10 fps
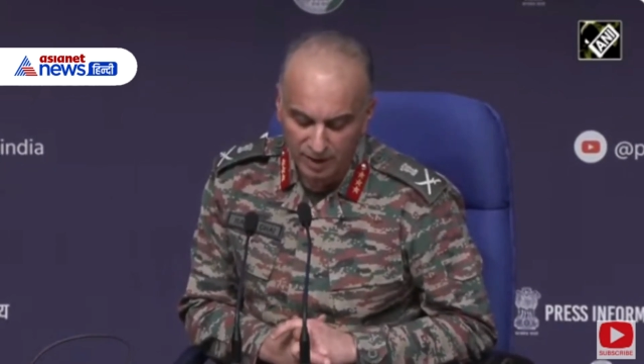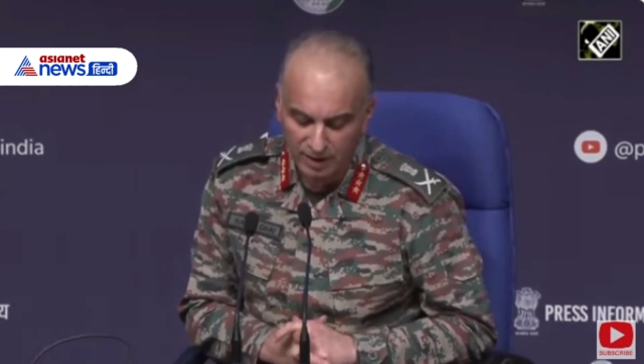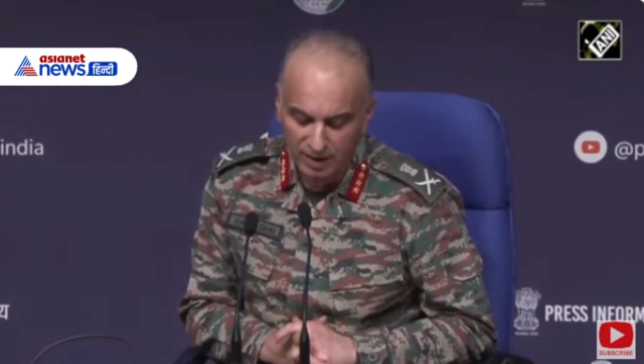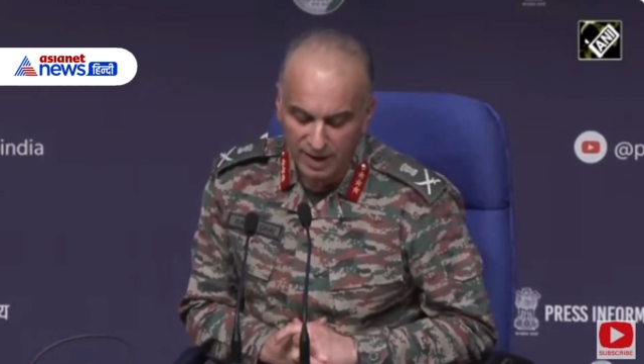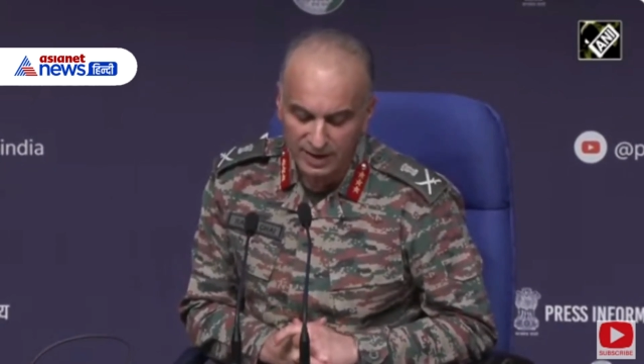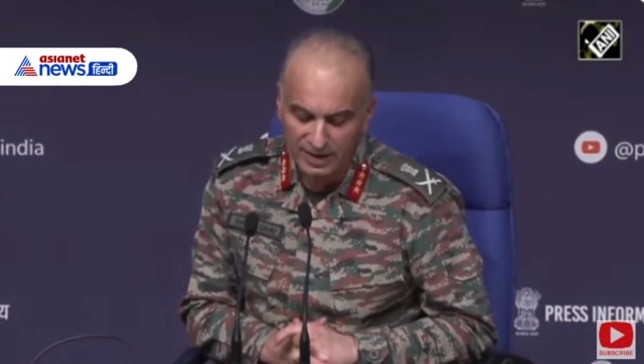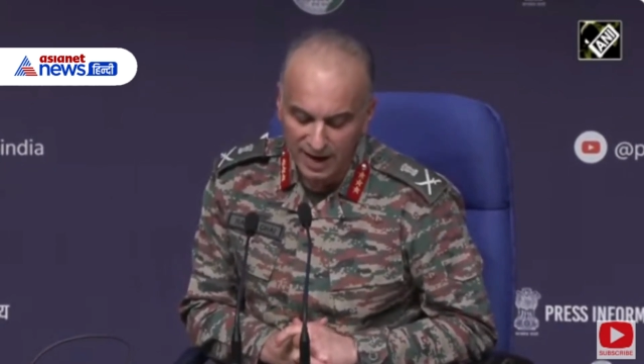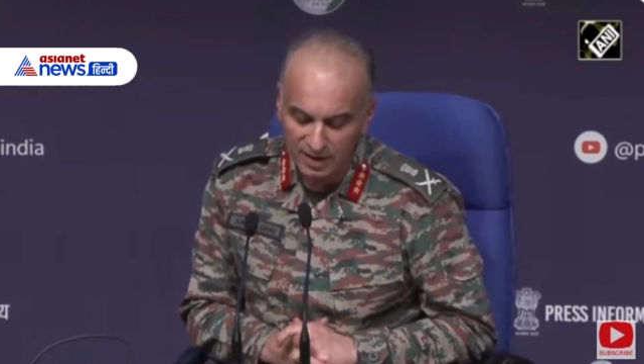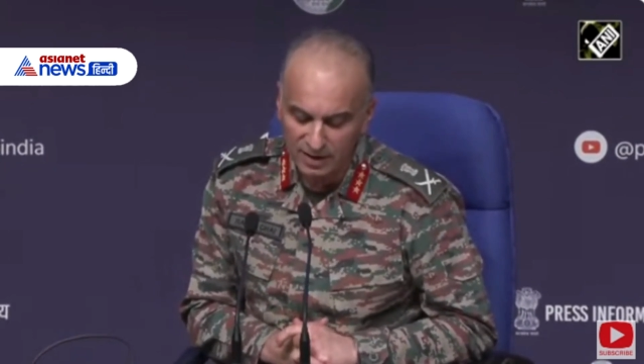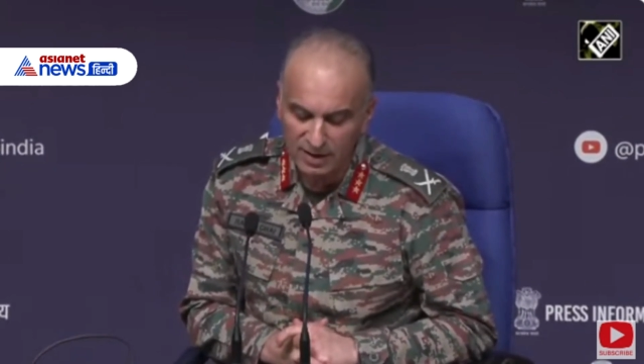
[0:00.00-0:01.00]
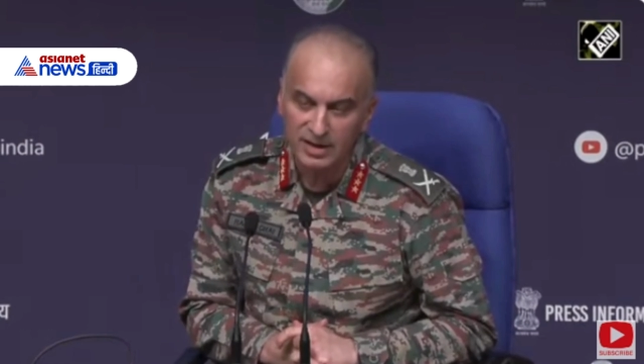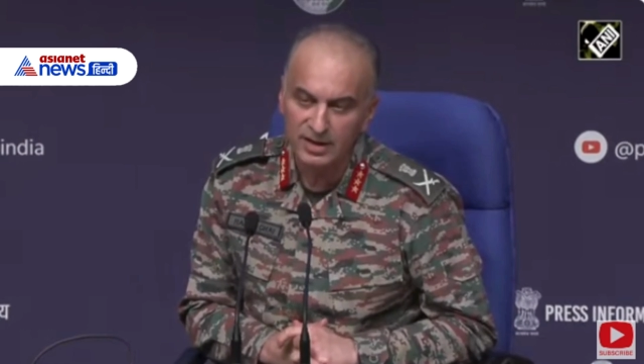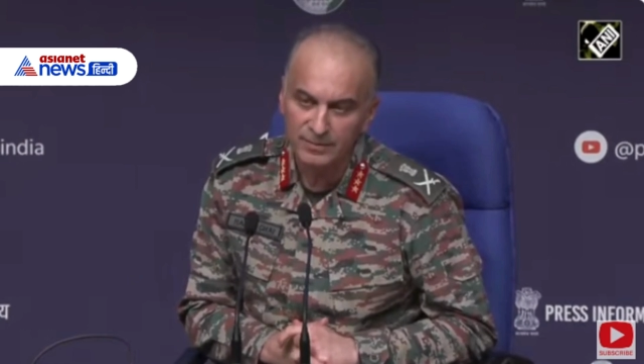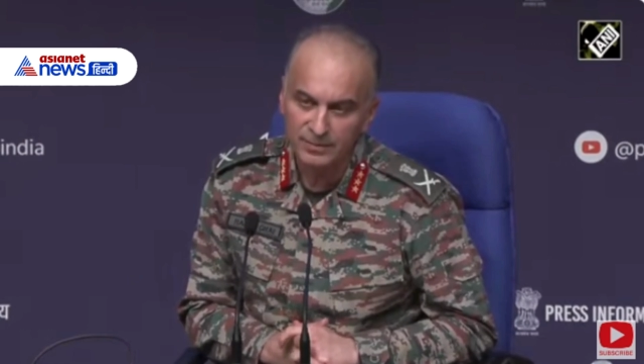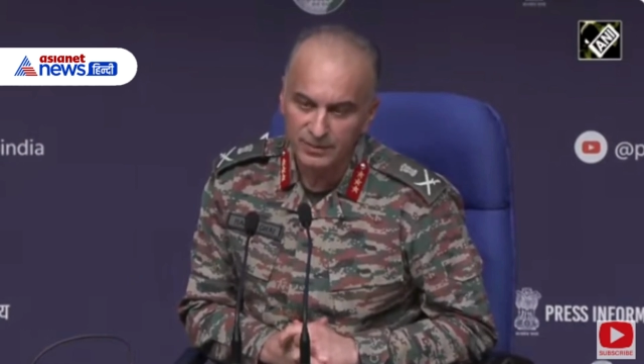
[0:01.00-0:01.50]
and denied
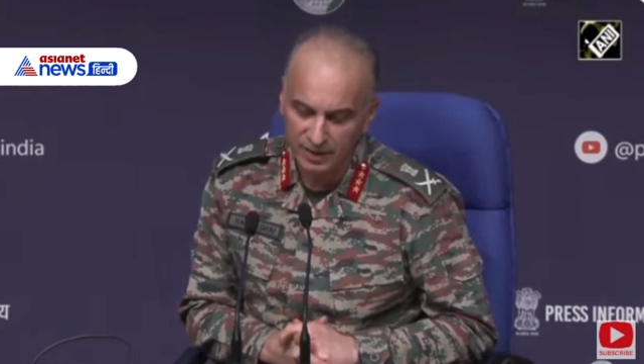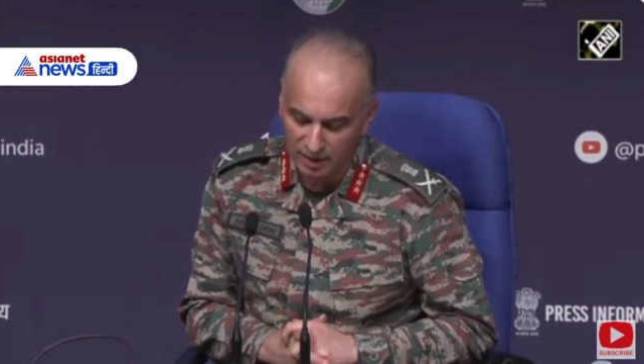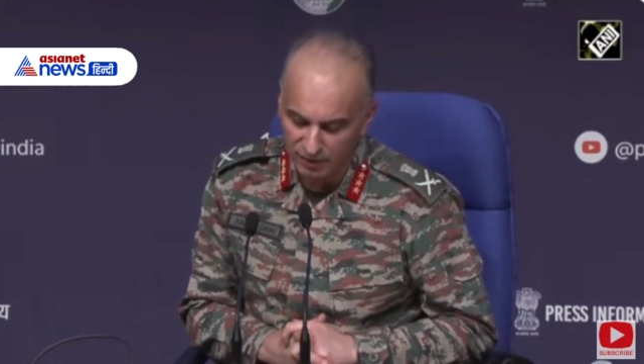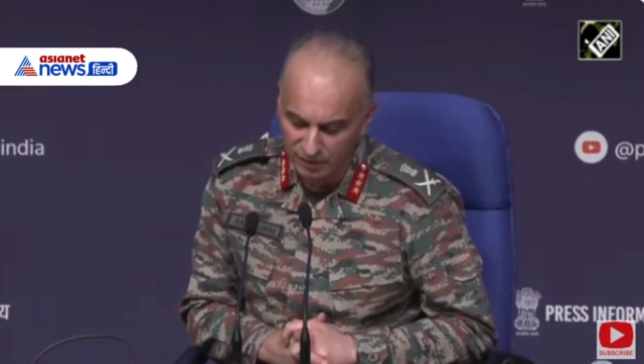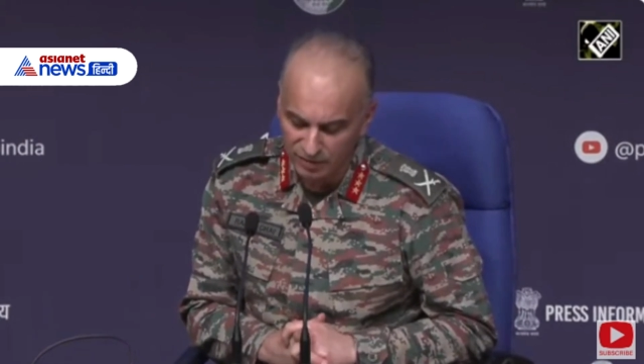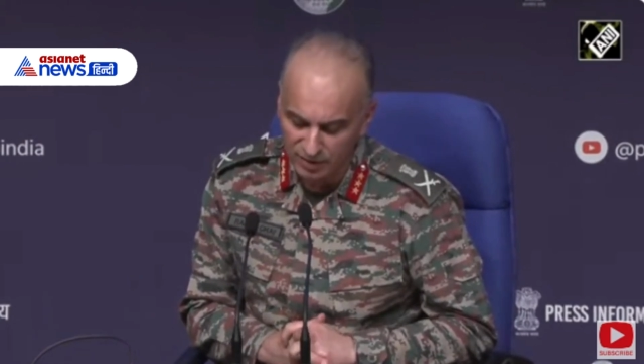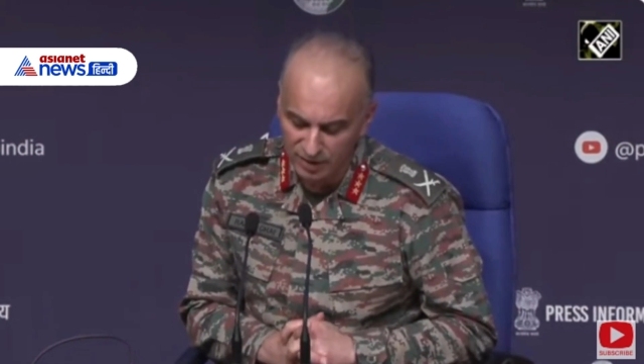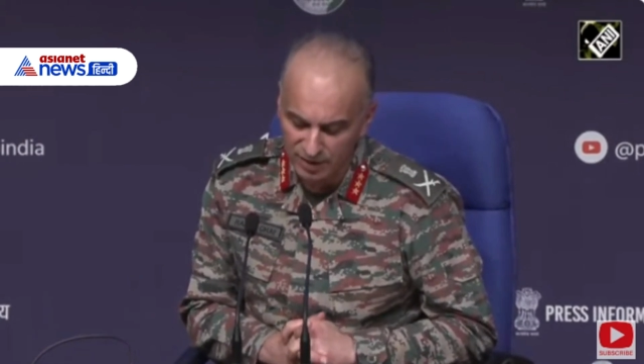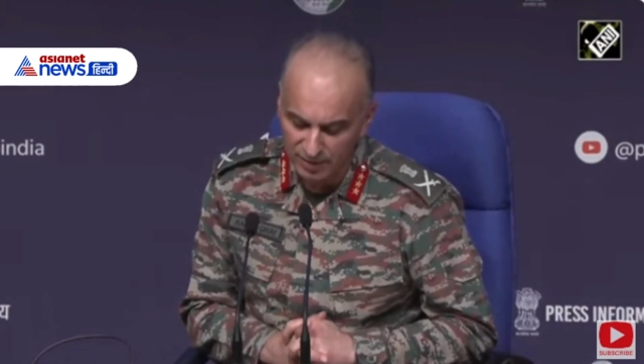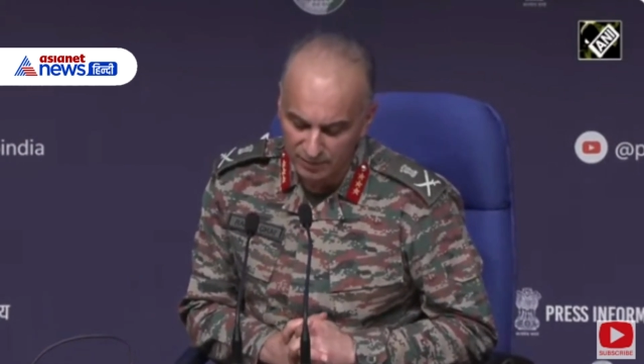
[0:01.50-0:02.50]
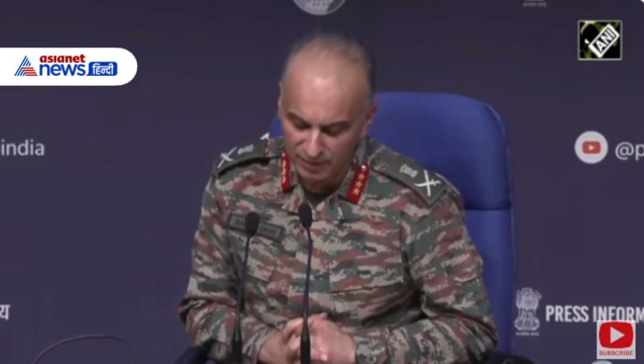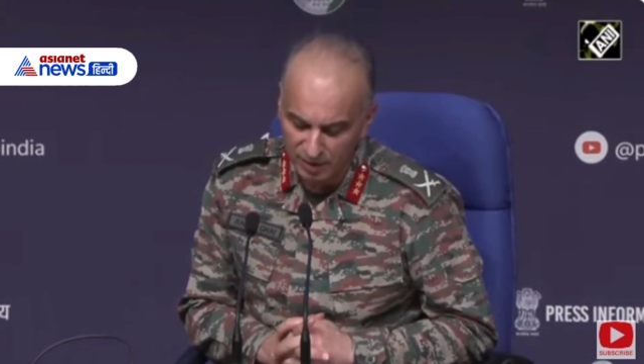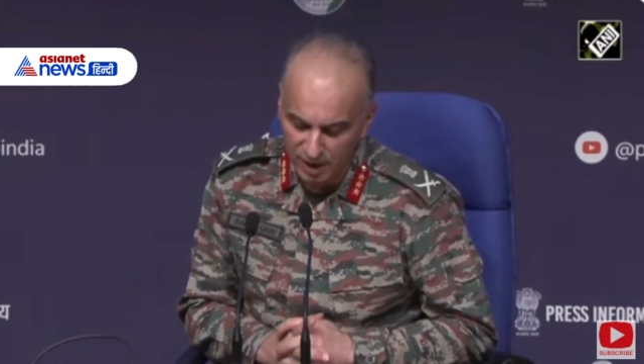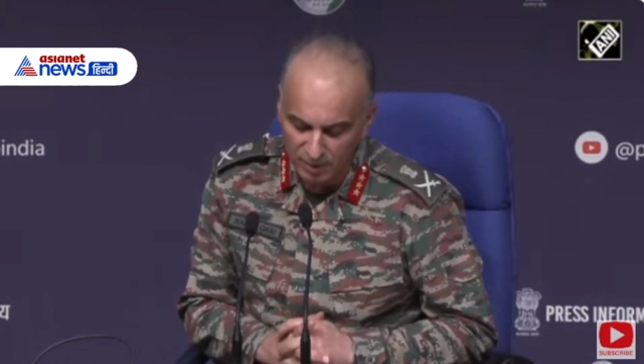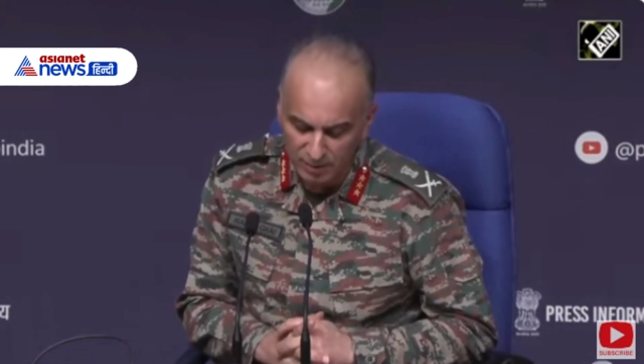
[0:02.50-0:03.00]
gallantly and efficiently,
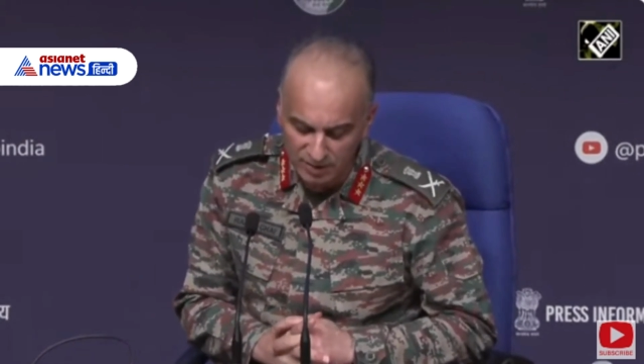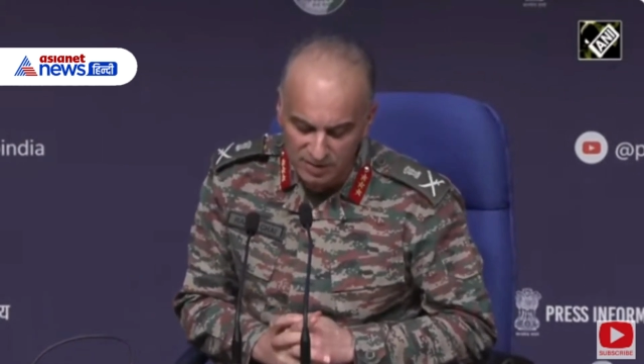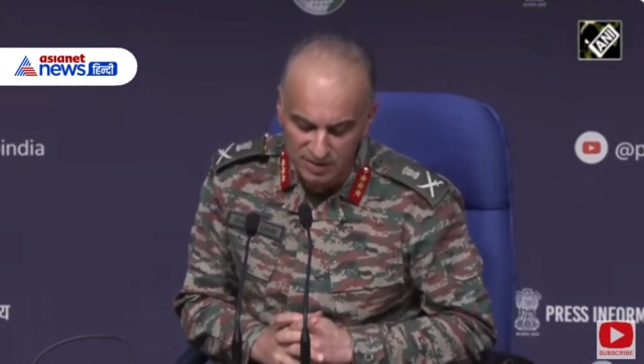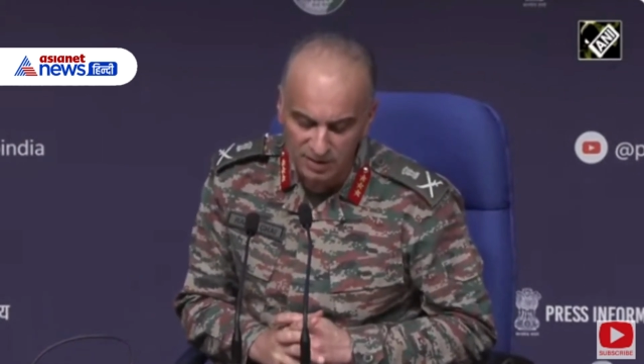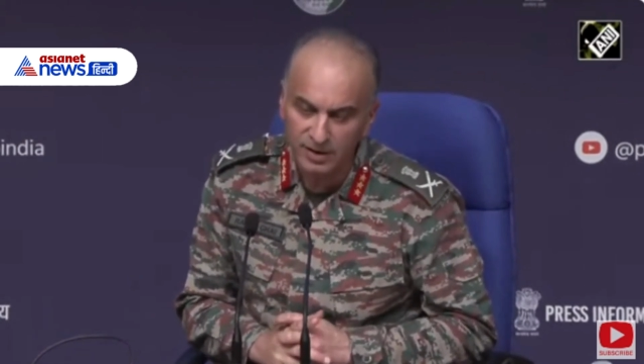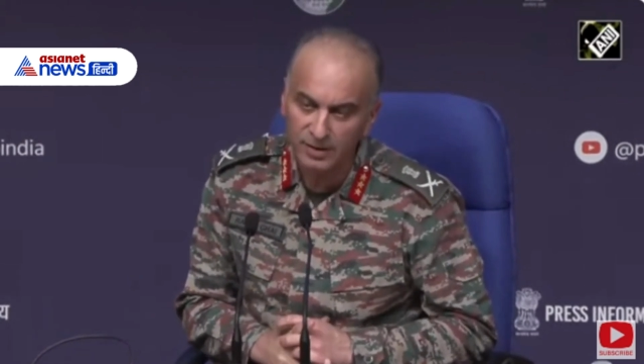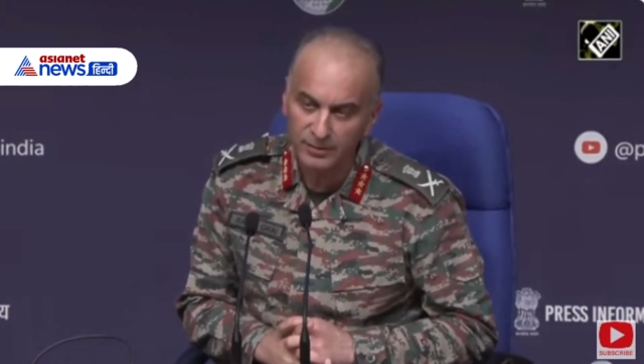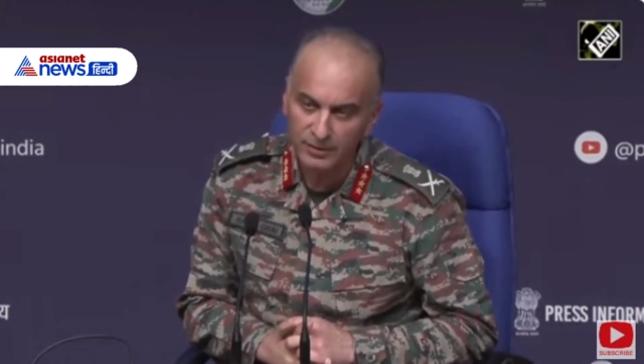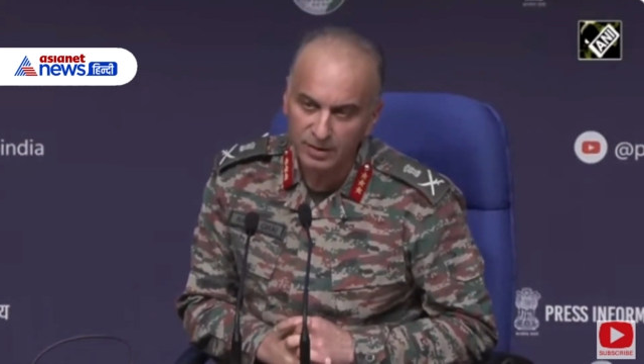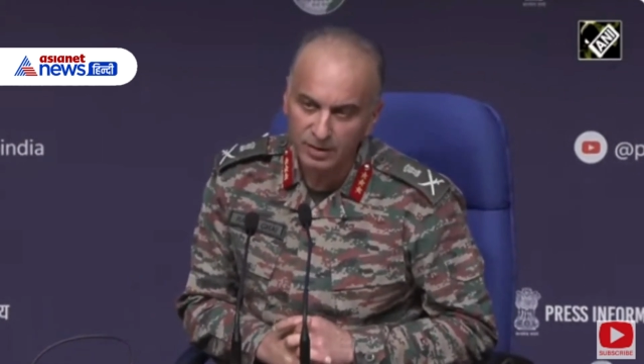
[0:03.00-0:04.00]
I must say,